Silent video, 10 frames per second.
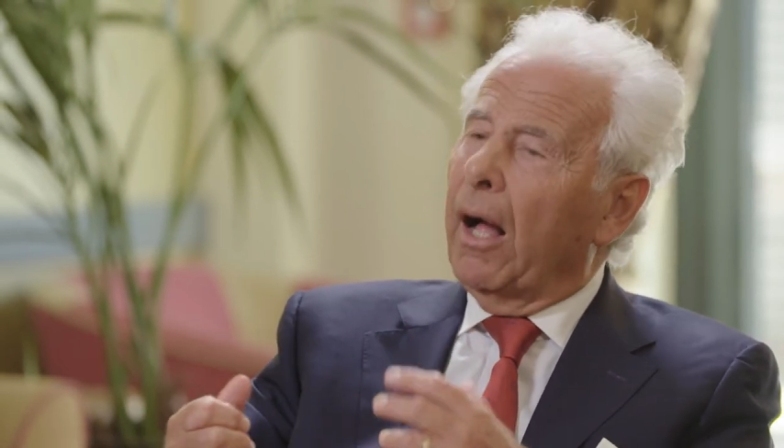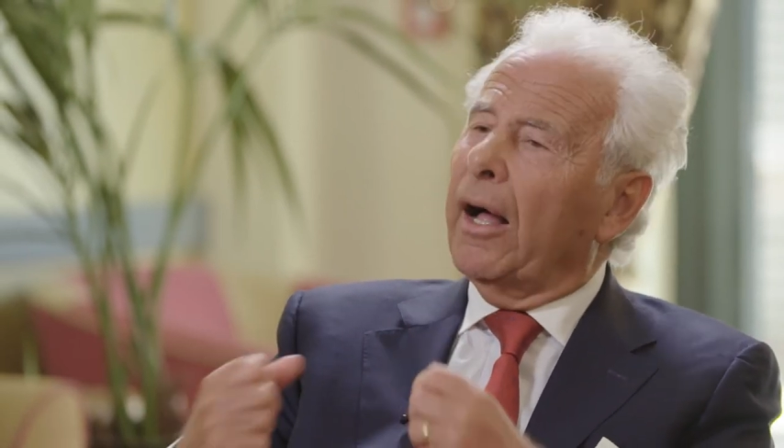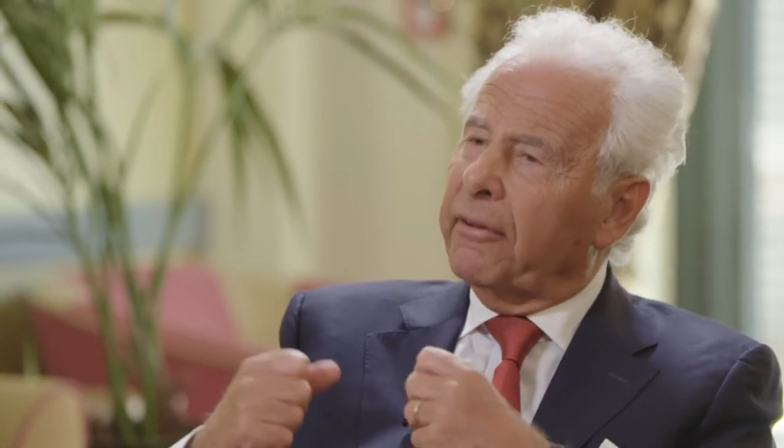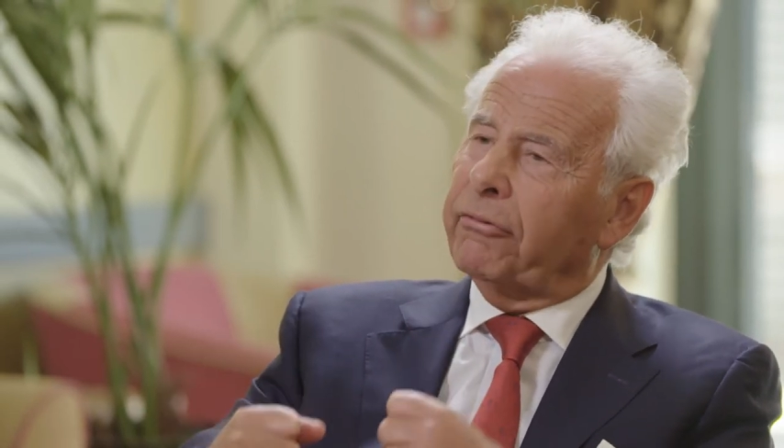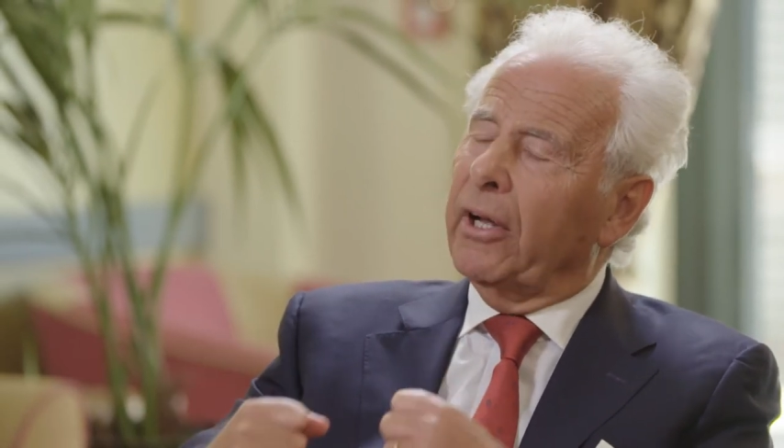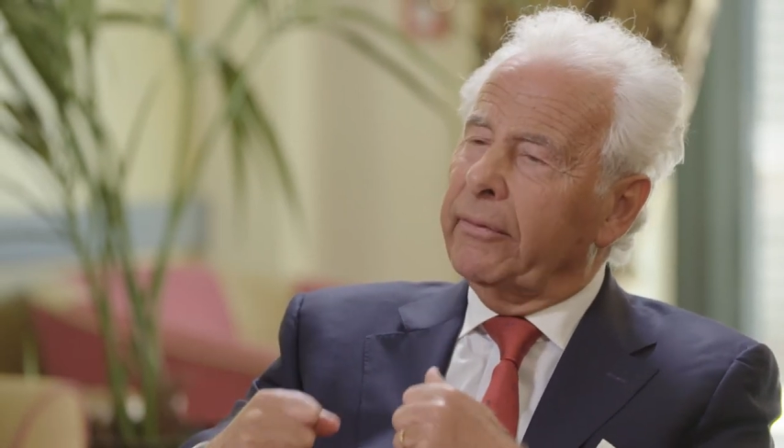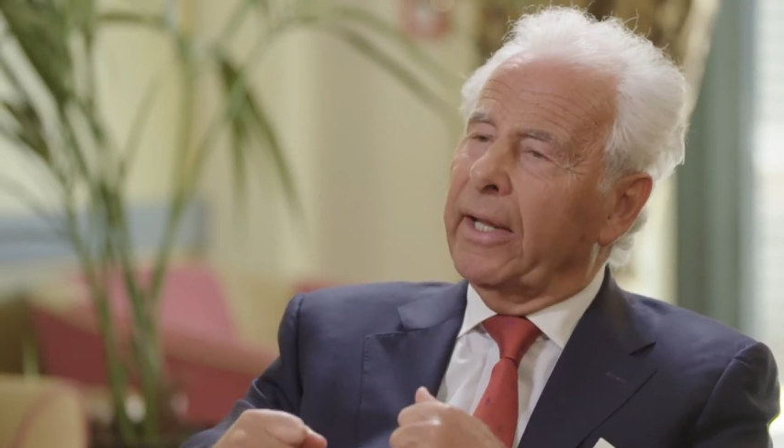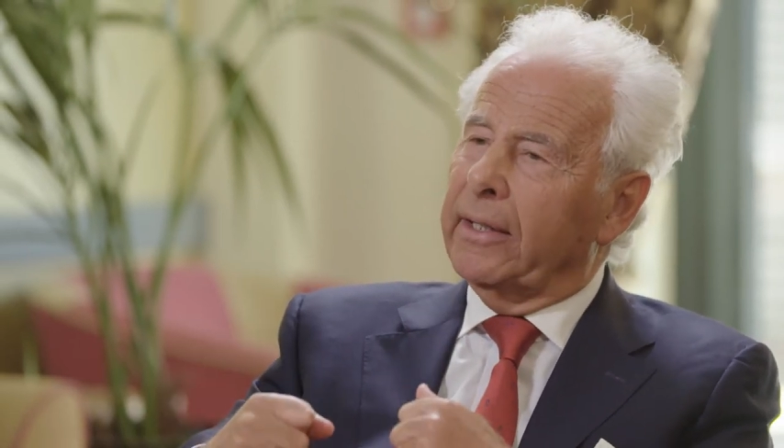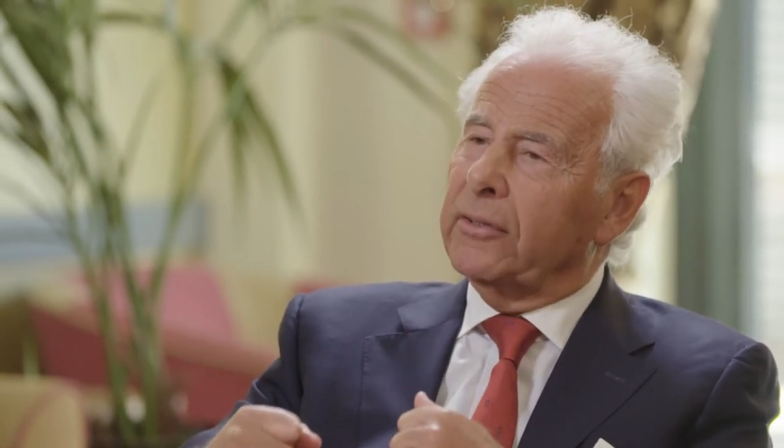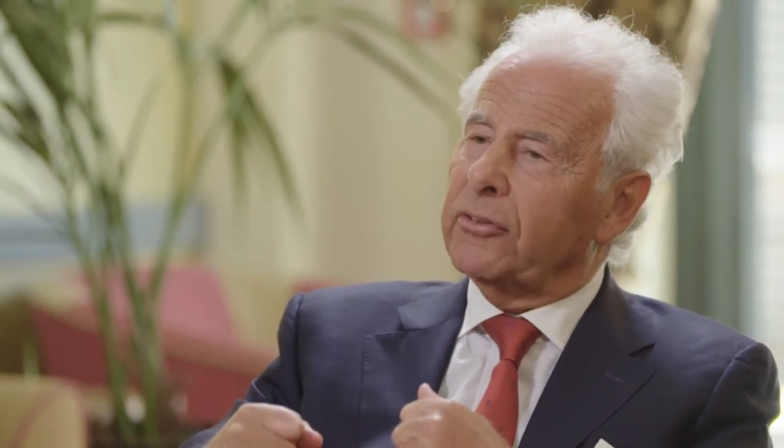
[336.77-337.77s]
I find
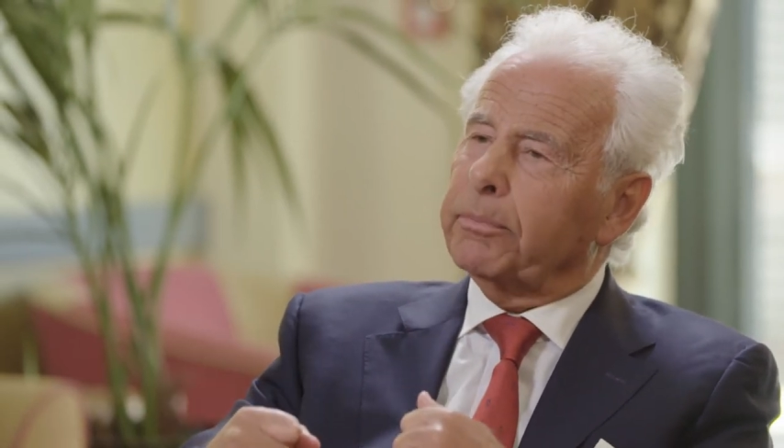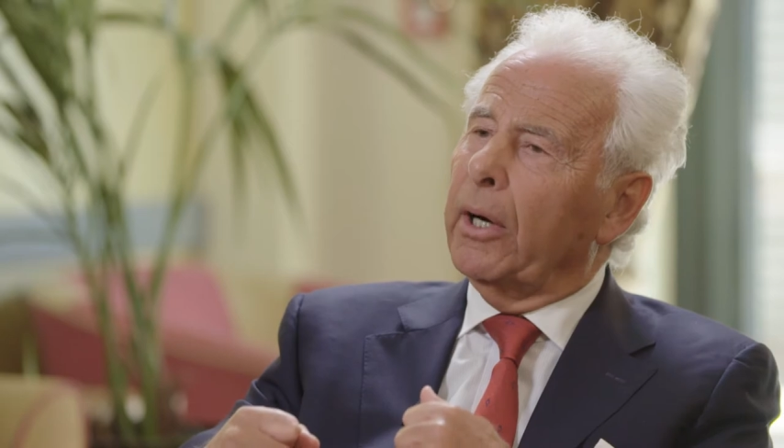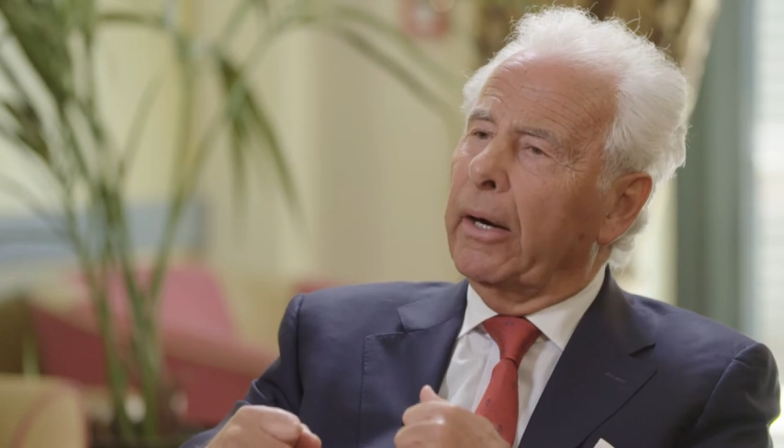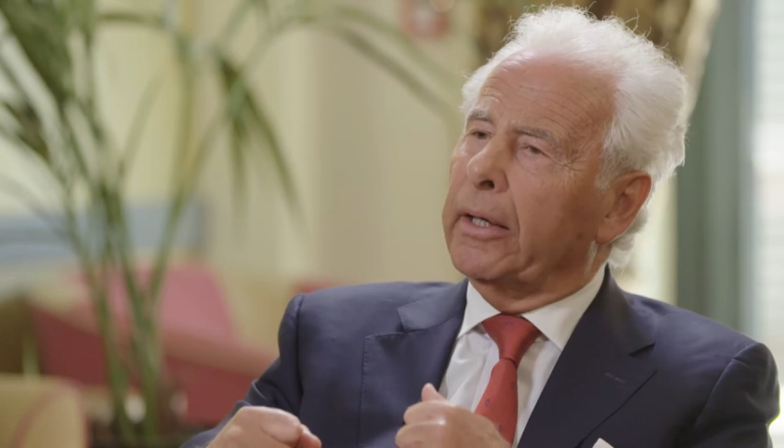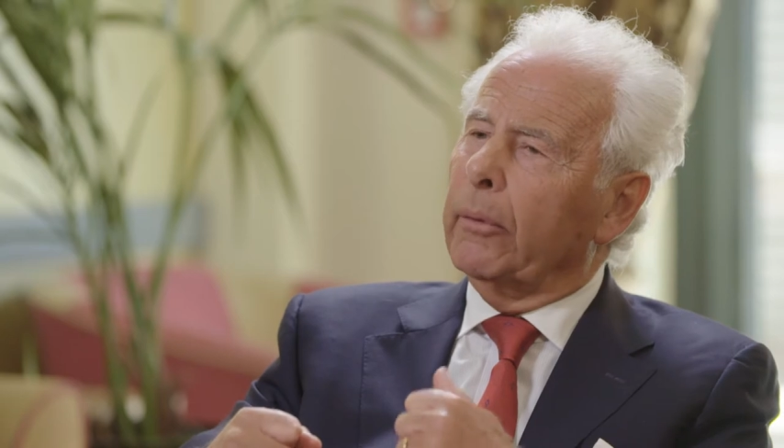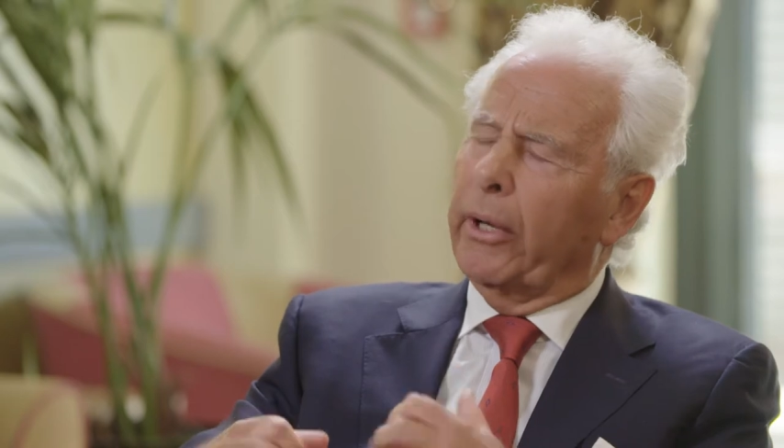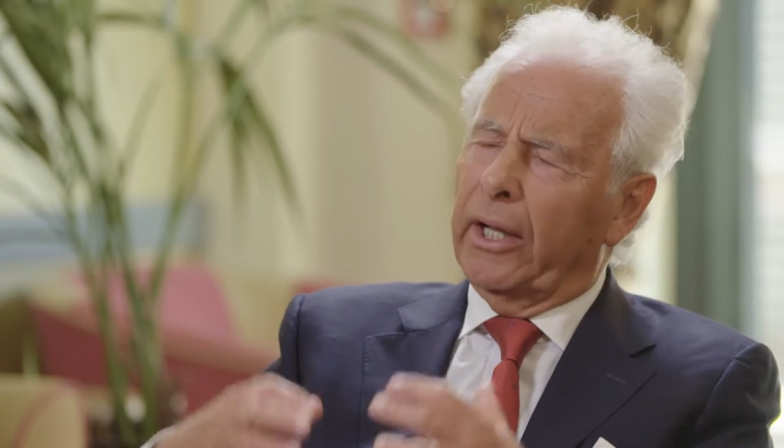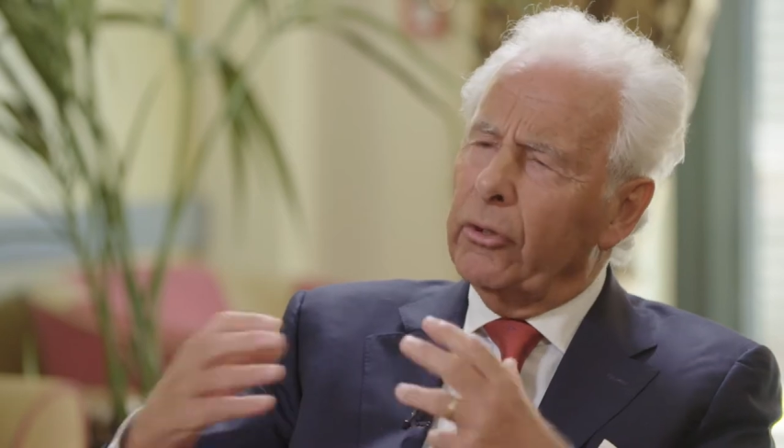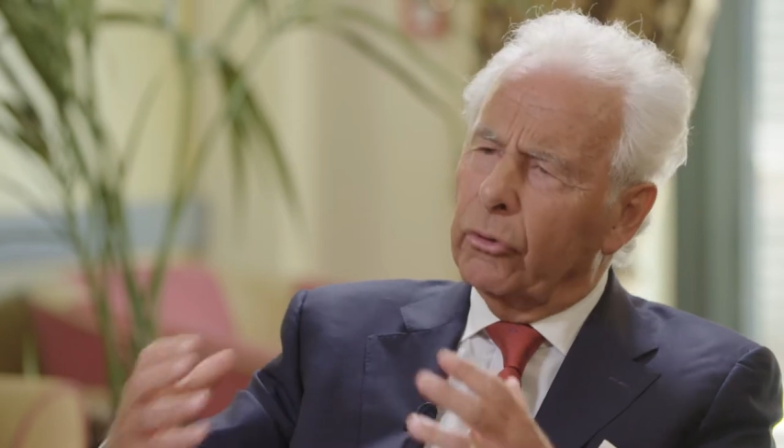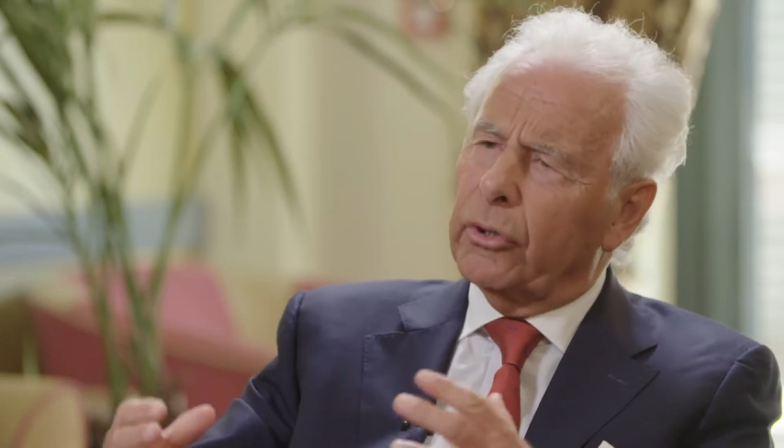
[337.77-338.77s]
that inspiring. When
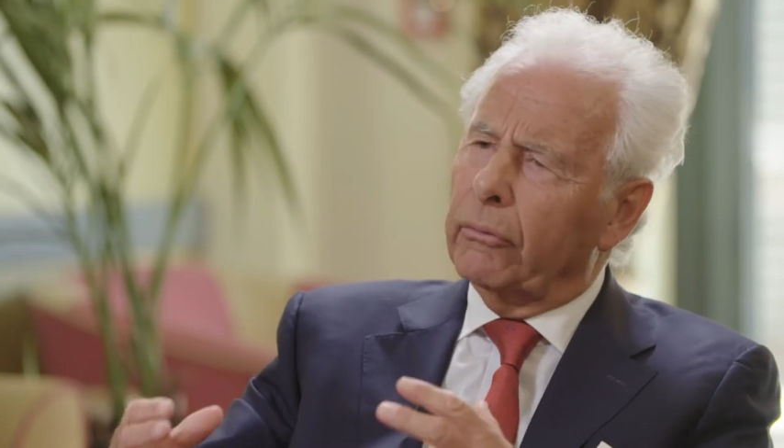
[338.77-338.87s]
I look